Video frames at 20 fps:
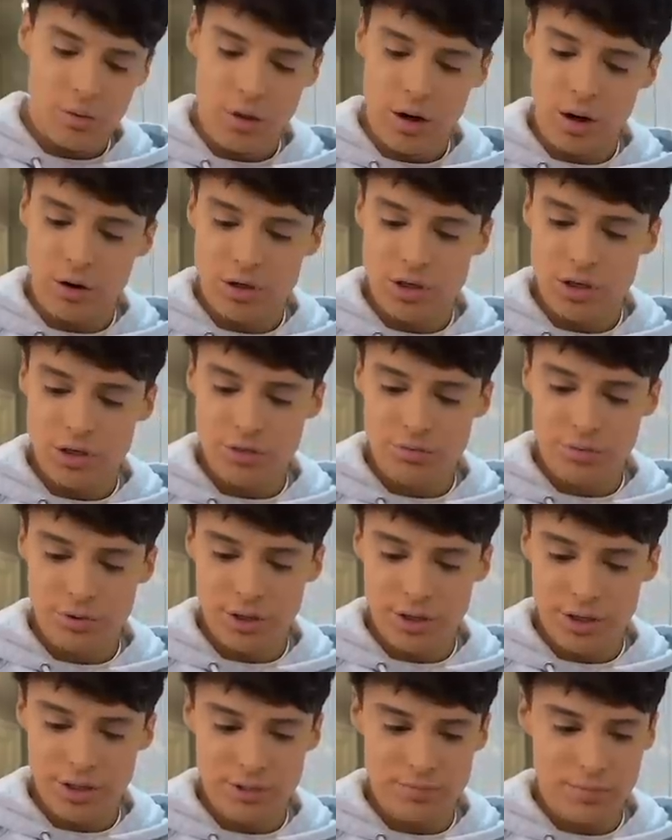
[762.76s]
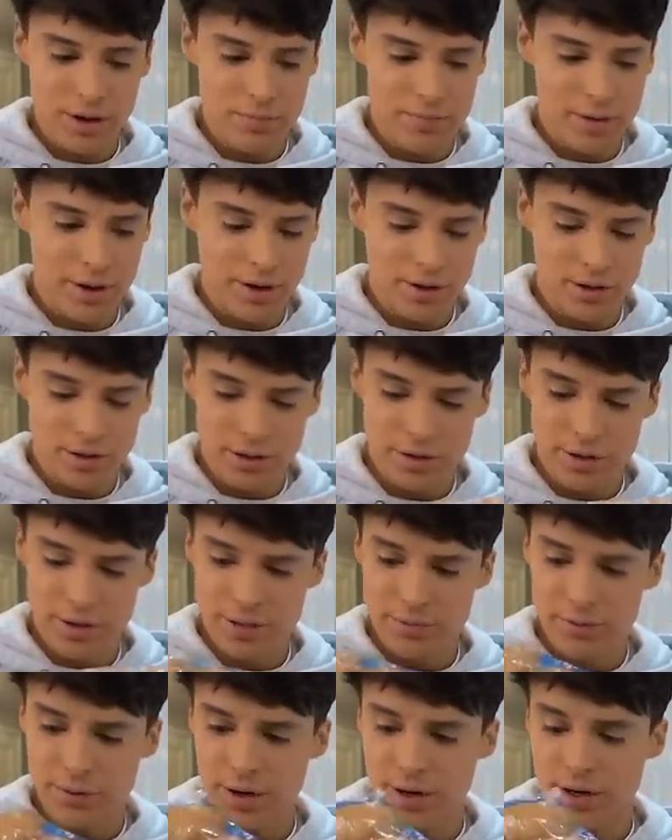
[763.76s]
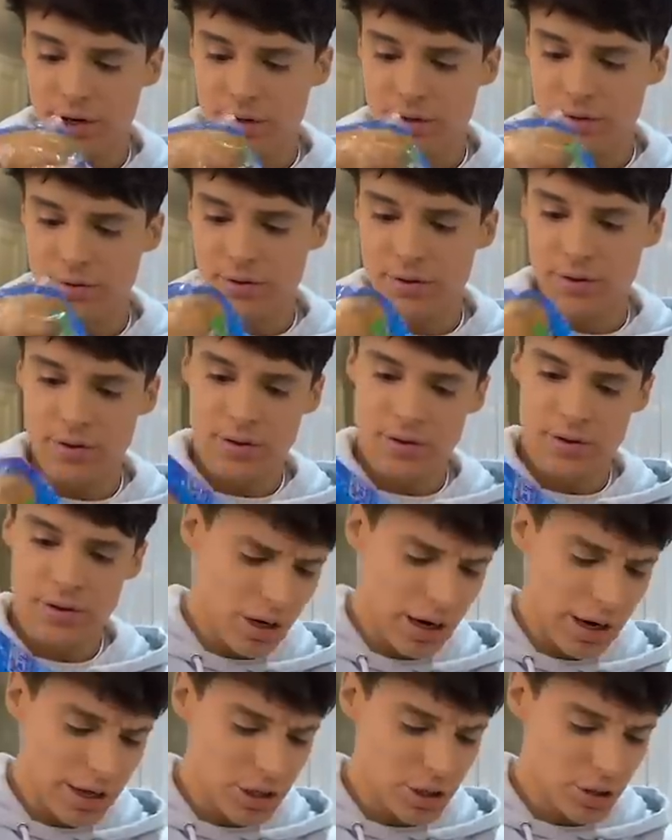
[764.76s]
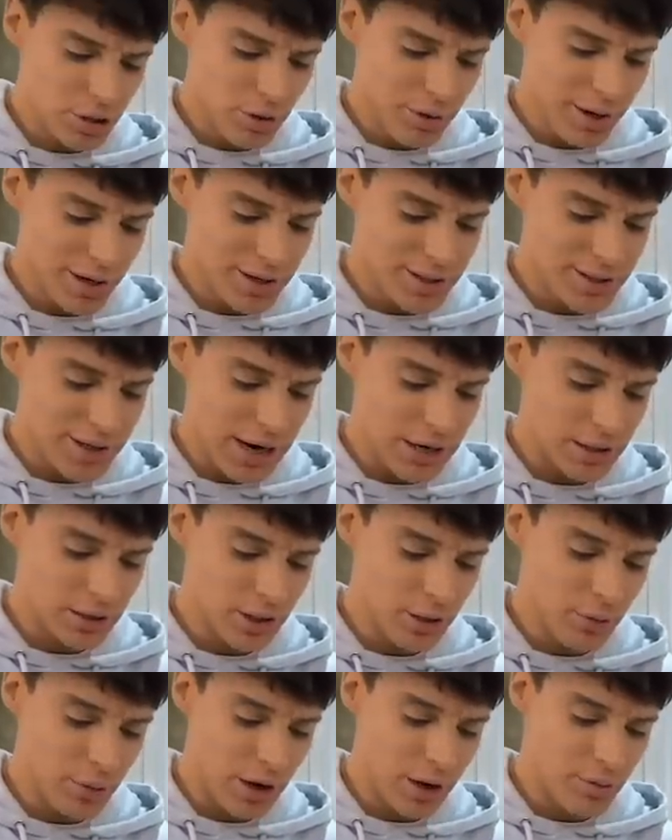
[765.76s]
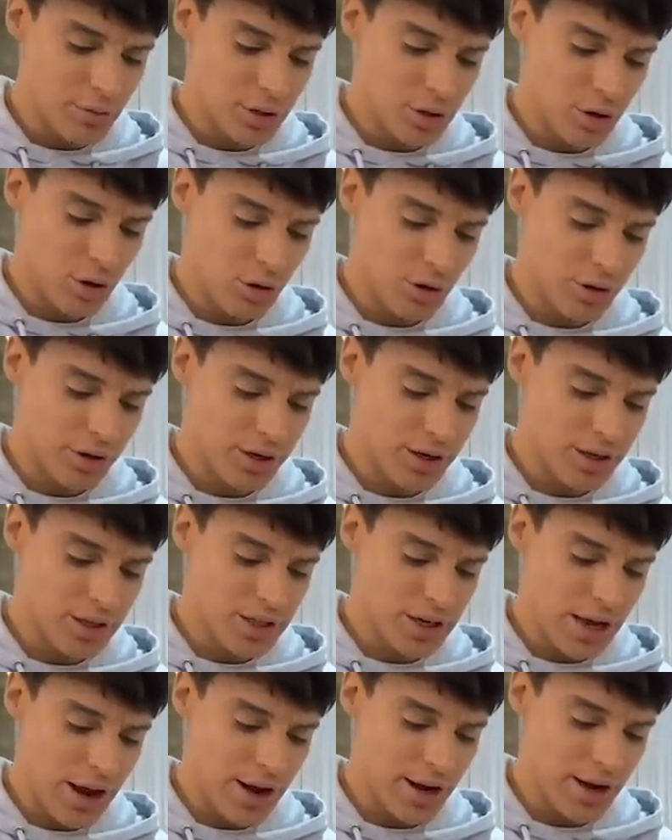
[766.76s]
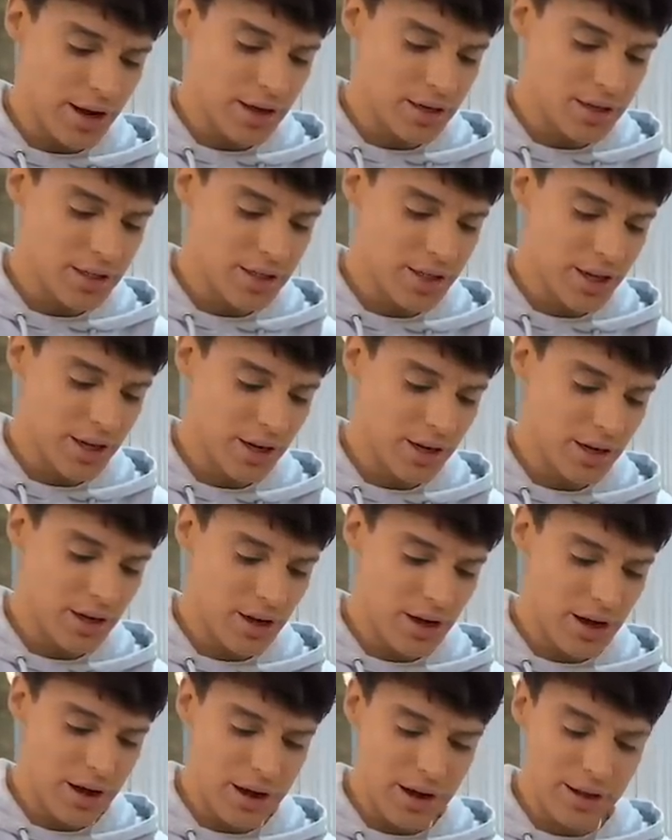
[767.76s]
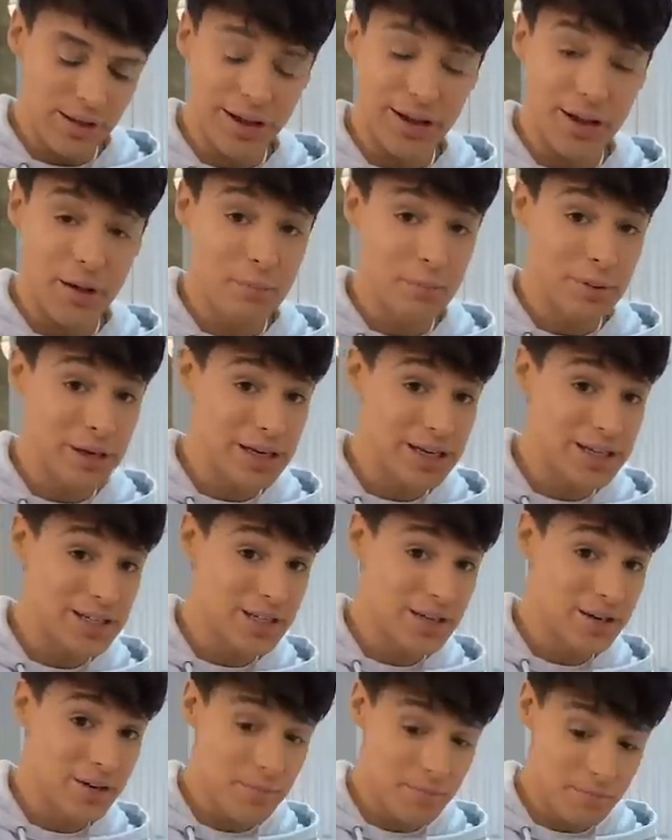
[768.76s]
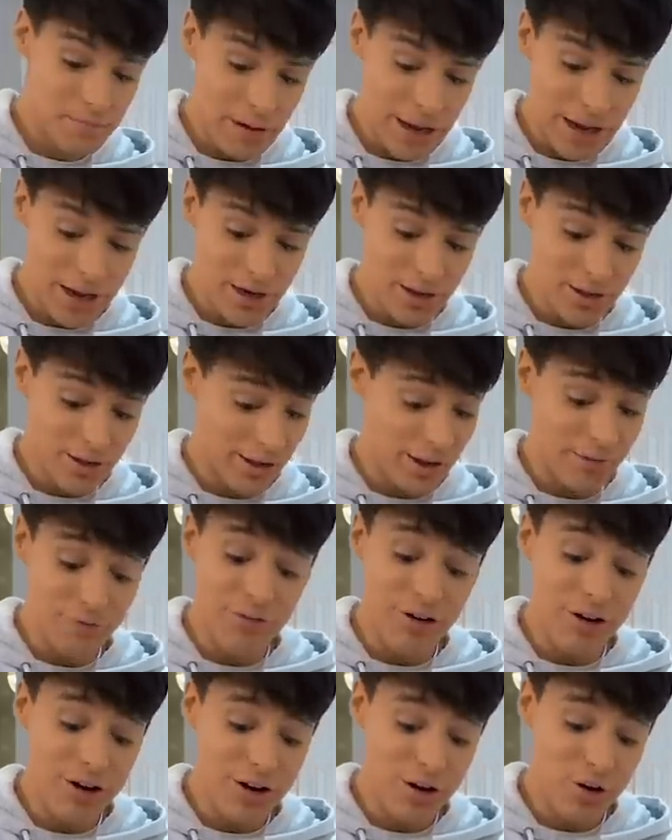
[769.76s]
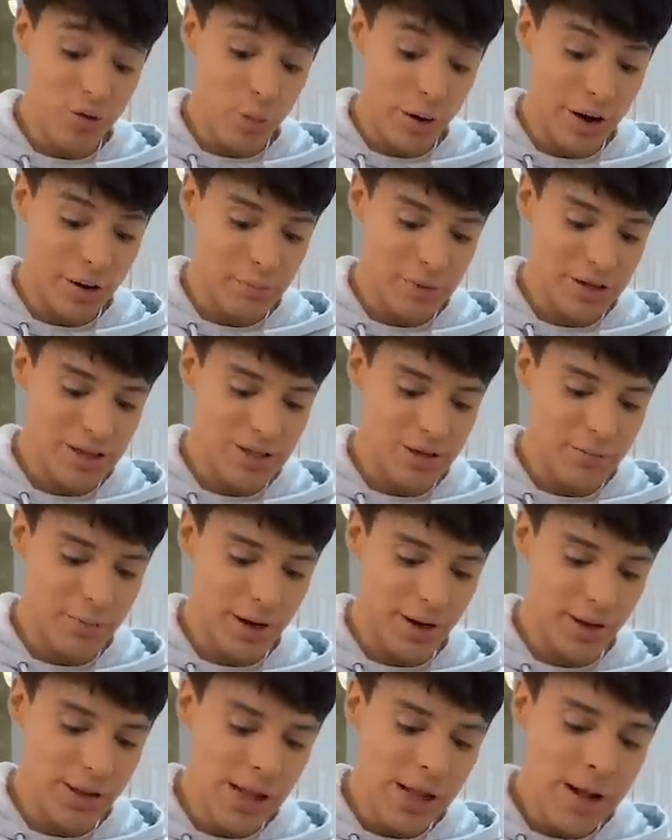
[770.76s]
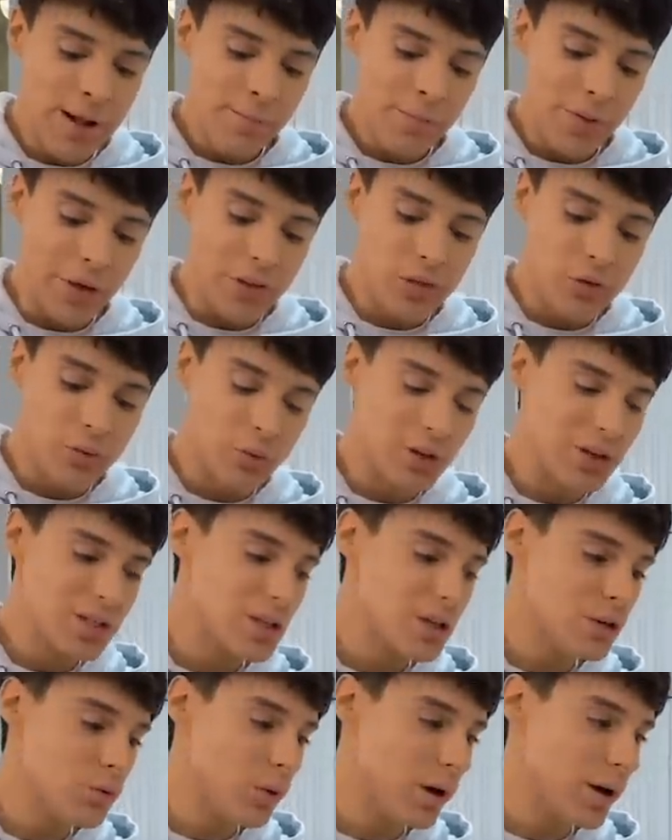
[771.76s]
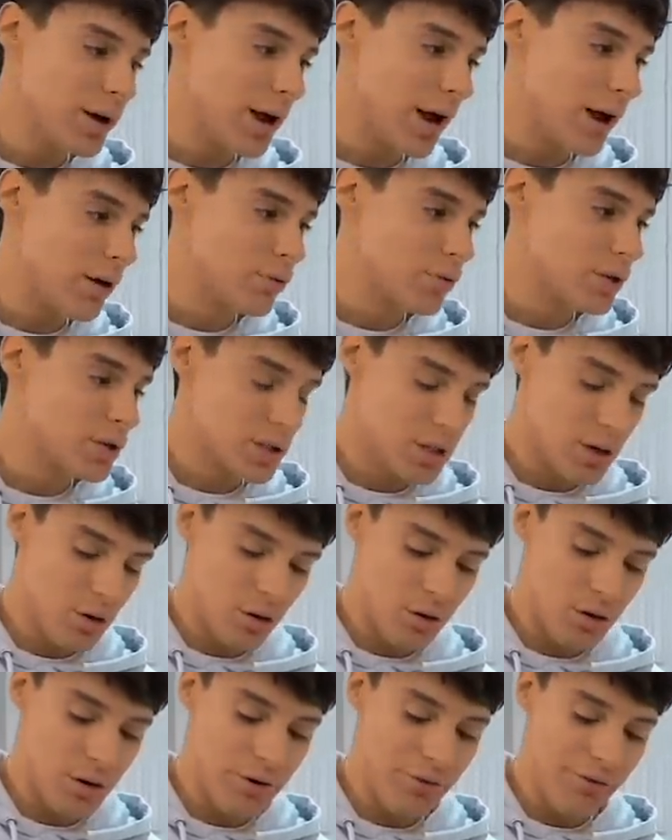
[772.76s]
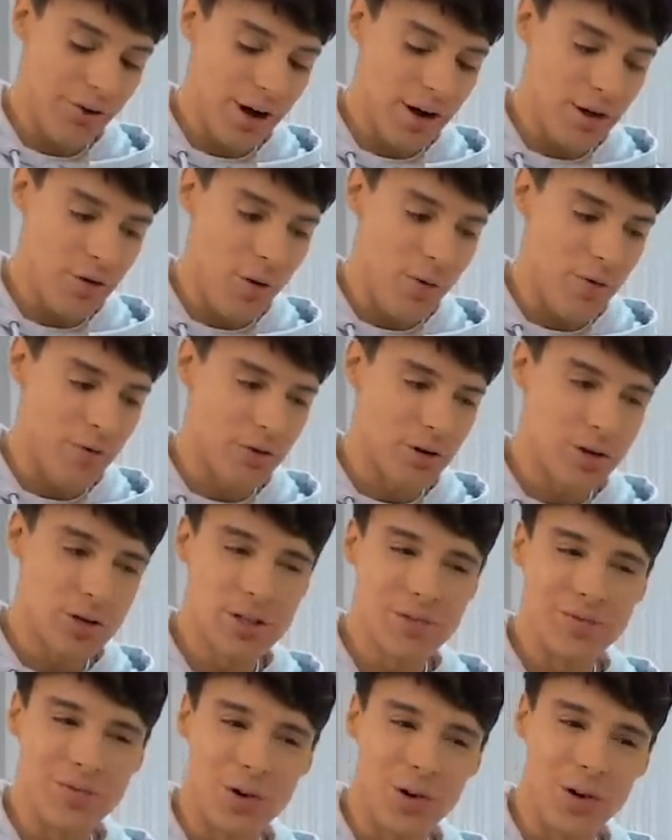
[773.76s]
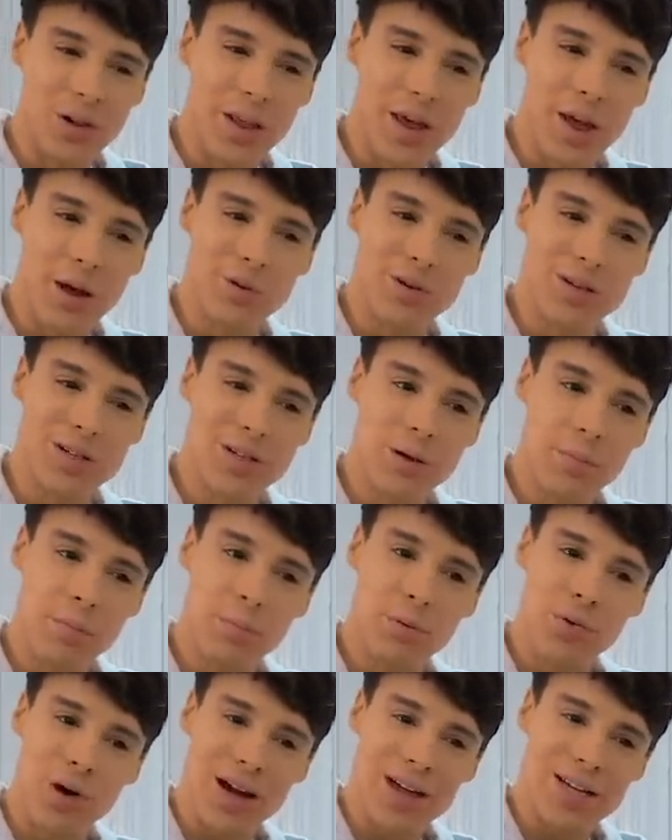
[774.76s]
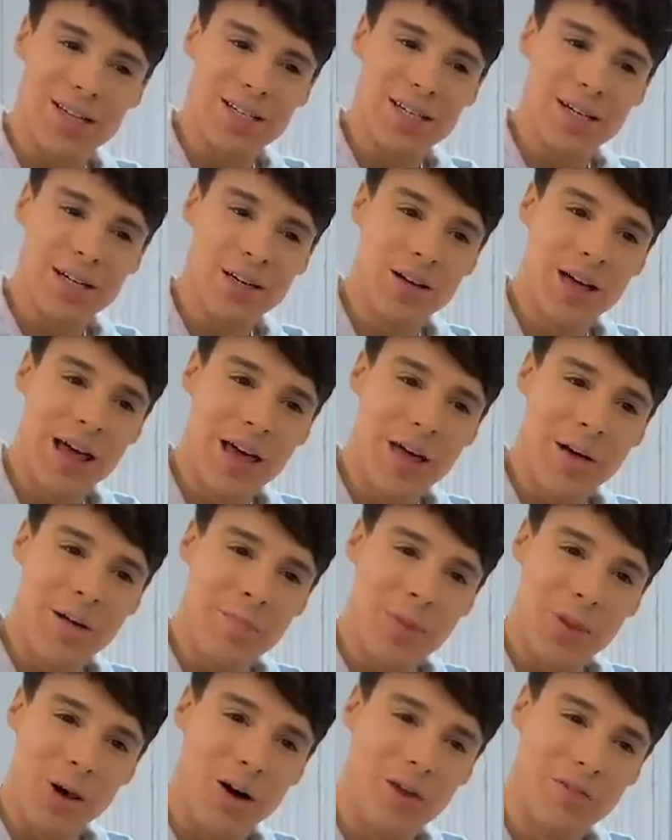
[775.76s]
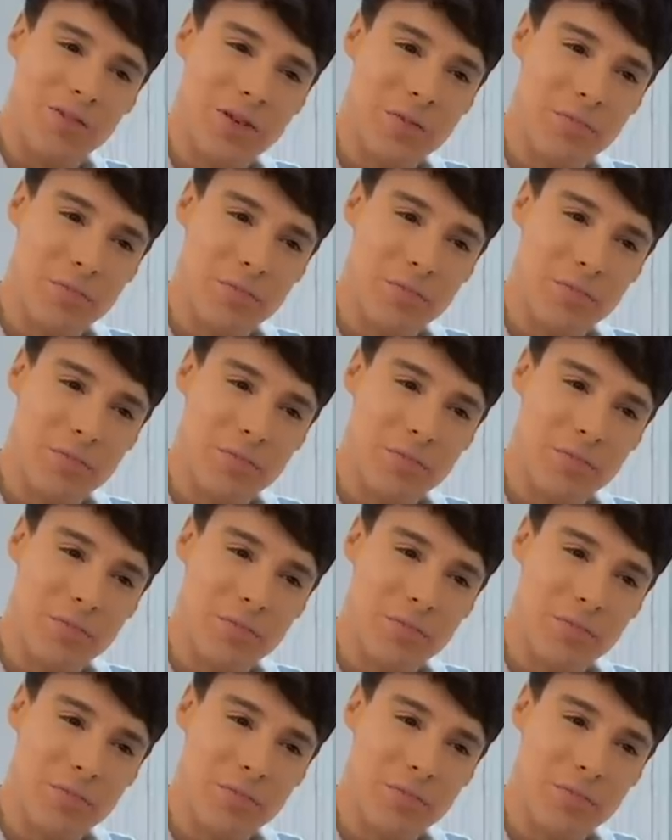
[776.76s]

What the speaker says: Well, I just realized my bagels are expired. I don't know exactly what I would call this. I guess like a pizza bagel, a very quick pizza bagel. Like, the reason why I was horrified, first of all, it was the pressing of the